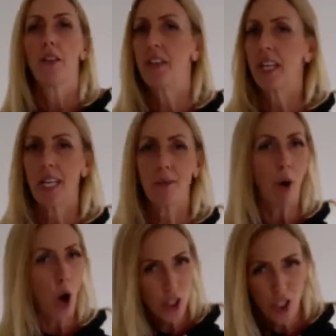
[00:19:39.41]
the
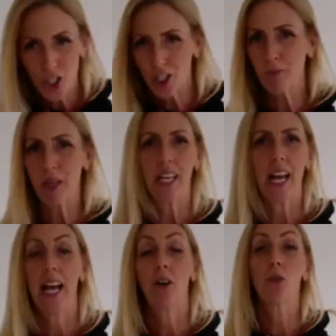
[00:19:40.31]
postures being
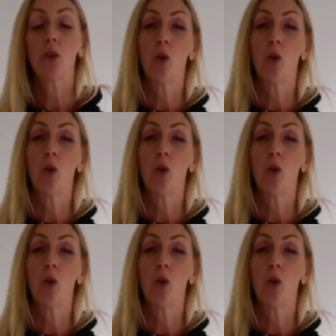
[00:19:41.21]
held,